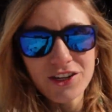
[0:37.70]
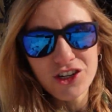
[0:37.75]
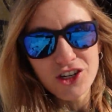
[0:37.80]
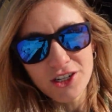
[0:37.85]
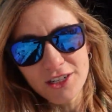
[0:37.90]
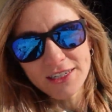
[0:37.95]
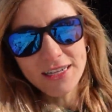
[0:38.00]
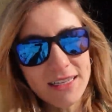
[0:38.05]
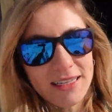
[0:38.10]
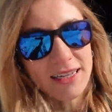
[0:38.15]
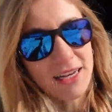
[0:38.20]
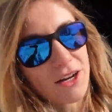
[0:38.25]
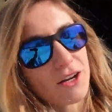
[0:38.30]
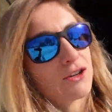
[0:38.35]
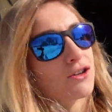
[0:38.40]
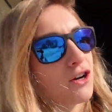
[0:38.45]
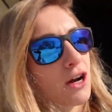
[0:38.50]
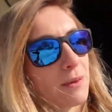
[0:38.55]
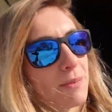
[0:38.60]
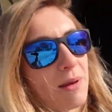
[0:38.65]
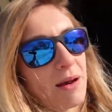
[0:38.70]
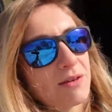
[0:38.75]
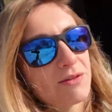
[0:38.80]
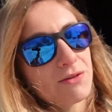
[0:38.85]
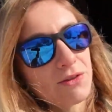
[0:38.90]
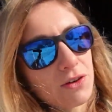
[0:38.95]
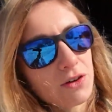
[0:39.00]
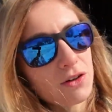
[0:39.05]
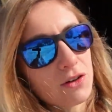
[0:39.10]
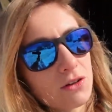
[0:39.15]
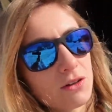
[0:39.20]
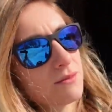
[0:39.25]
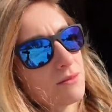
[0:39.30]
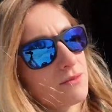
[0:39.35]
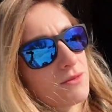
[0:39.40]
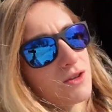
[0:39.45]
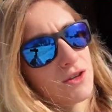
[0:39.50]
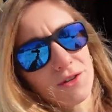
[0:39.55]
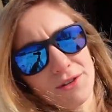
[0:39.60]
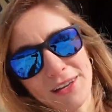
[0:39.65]
she just gets like her truck bed full.
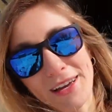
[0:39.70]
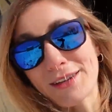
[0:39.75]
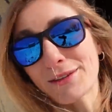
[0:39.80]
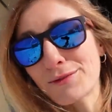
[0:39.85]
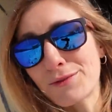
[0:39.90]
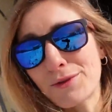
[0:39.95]
She only has